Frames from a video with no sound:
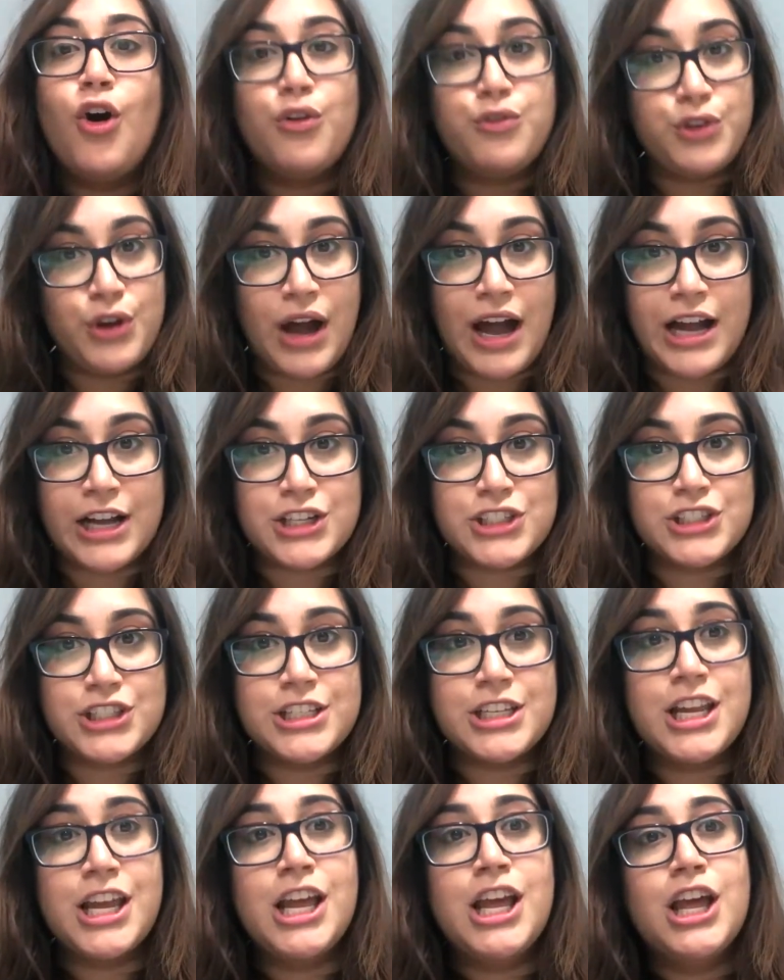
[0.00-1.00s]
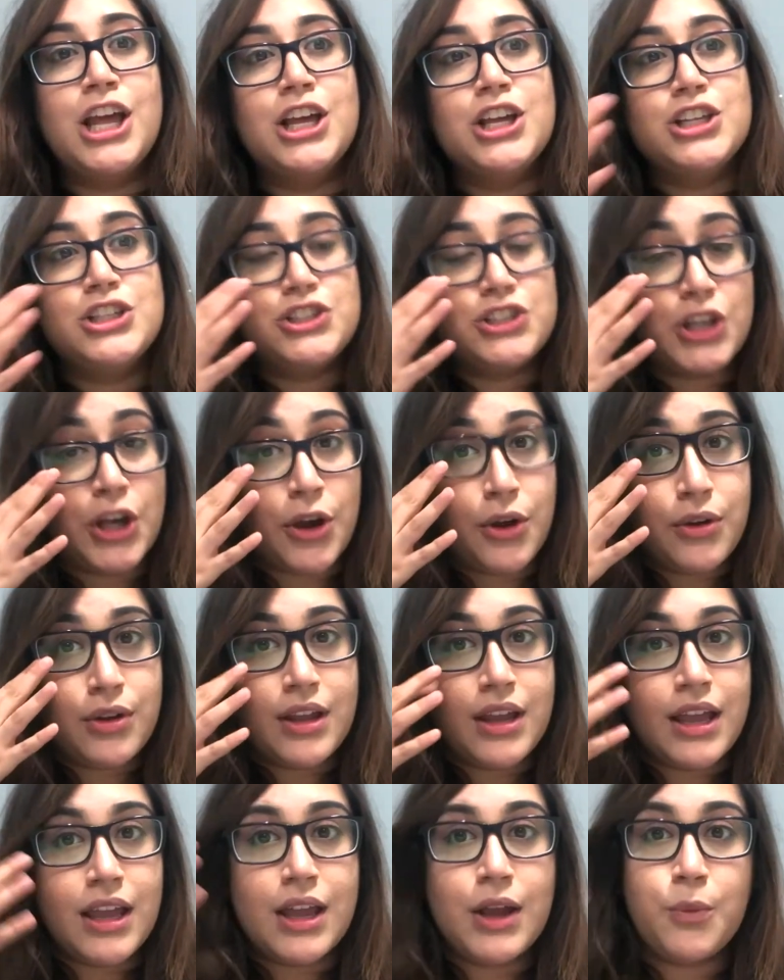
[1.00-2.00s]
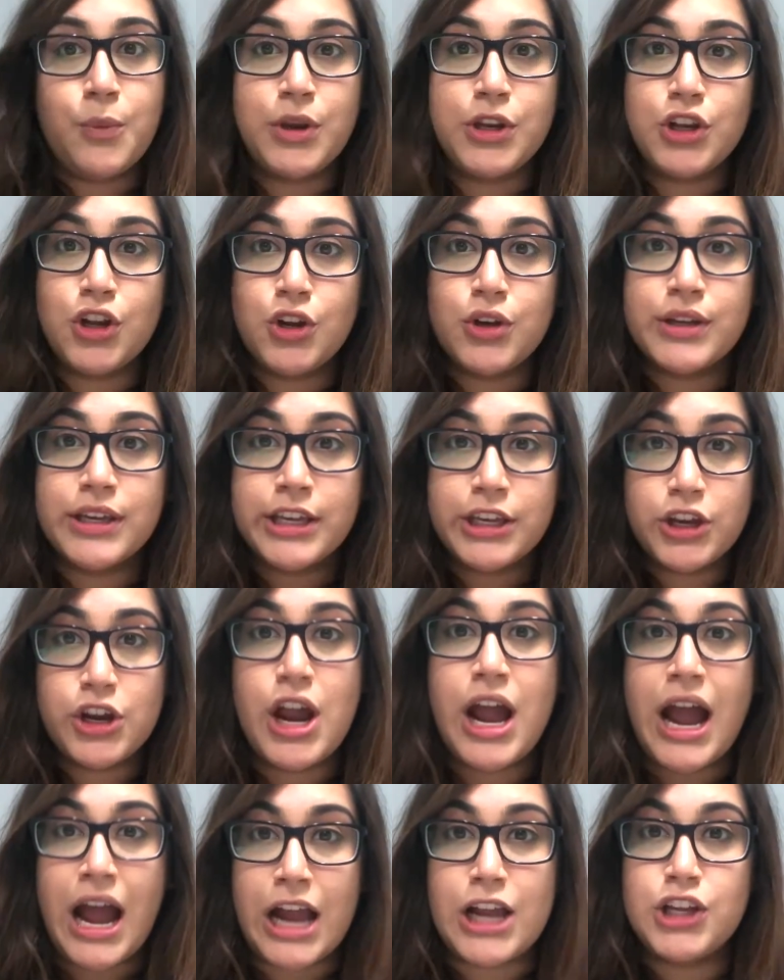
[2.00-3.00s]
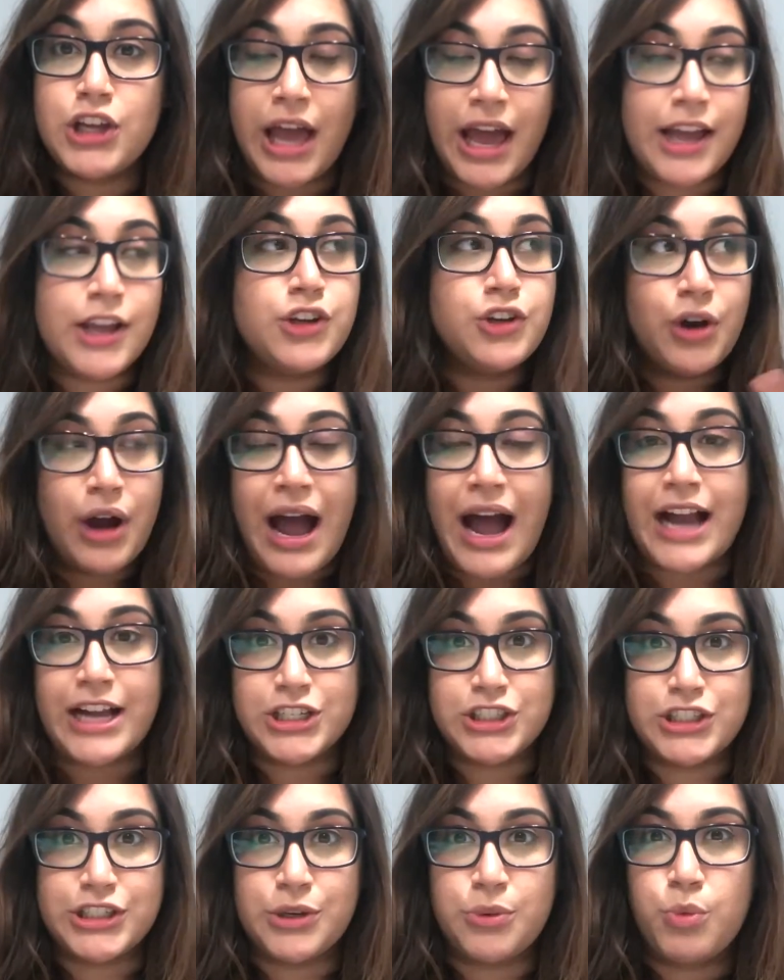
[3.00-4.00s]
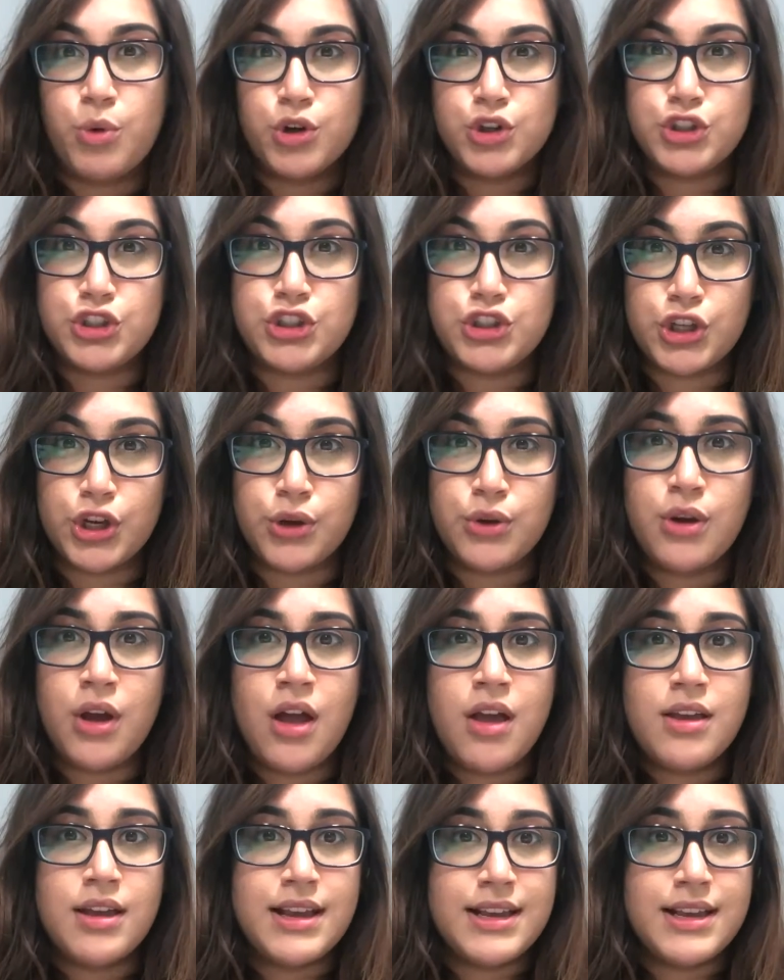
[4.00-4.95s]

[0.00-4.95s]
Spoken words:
of your action. So when you're looking at your action and what you do,